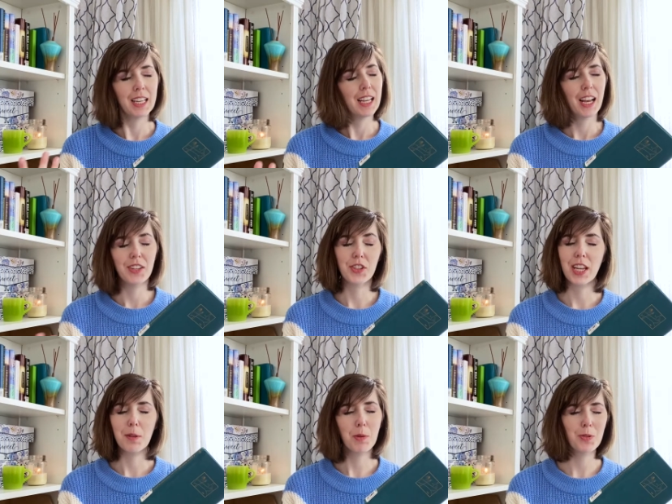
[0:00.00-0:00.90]
I just
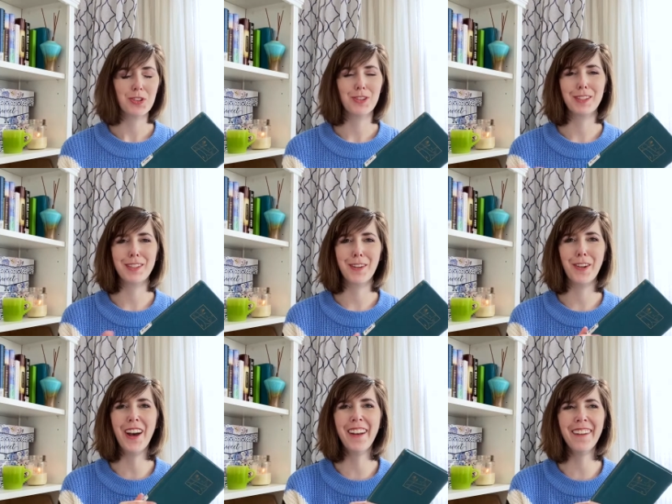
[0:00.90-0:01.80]
get emotional. So
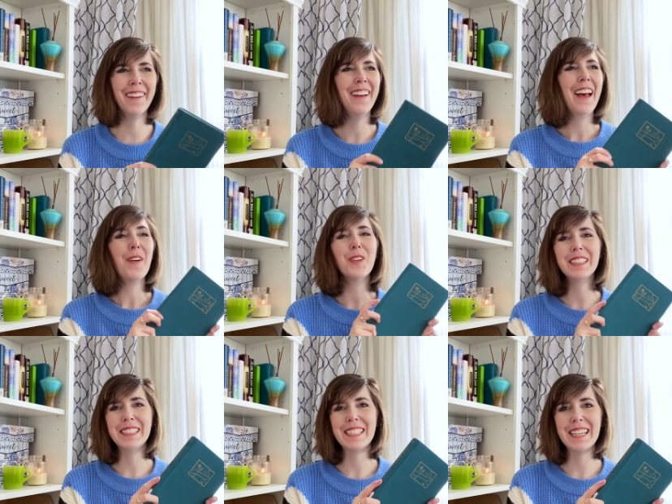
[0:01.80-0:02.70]
we'll
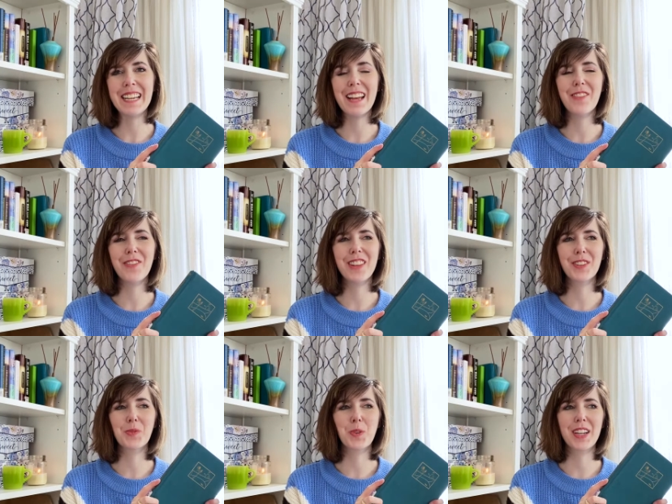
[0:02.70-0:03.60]
see if
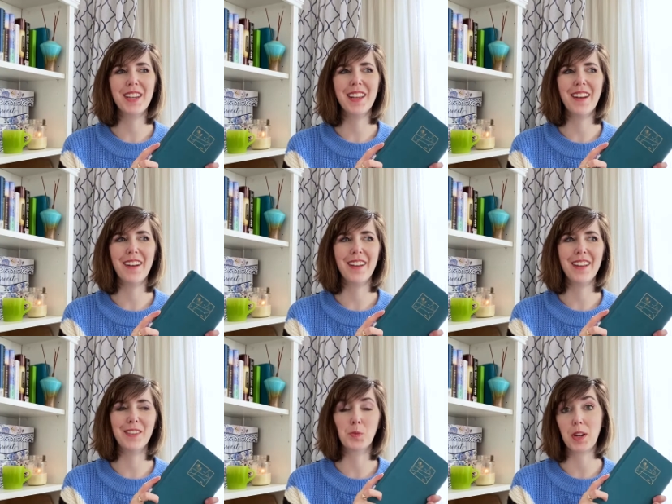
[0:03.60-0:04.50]
this one
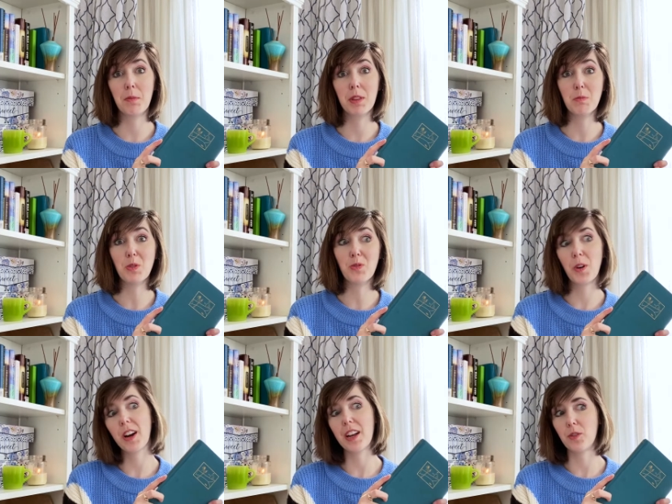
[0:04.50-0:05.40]
is one I'm in the mood
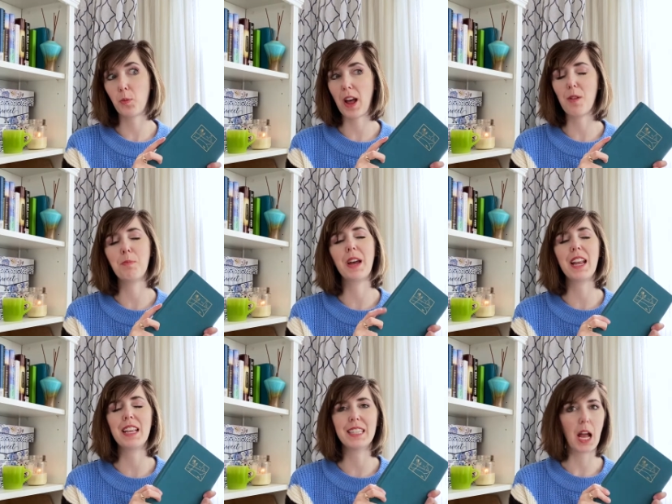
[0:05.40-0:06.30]
for as well. But
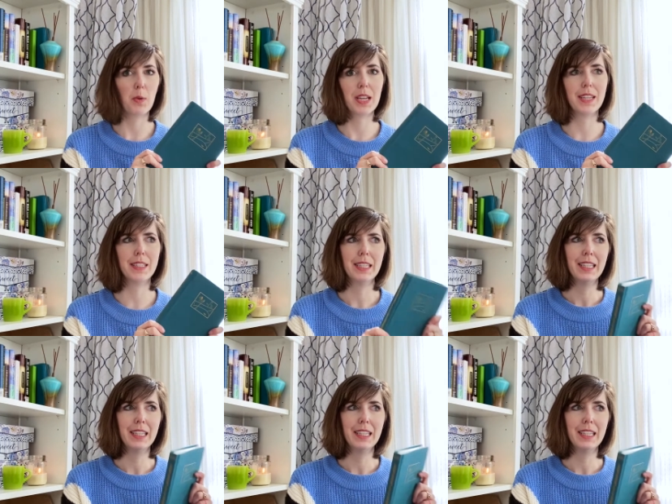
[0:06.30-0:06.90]
it sounded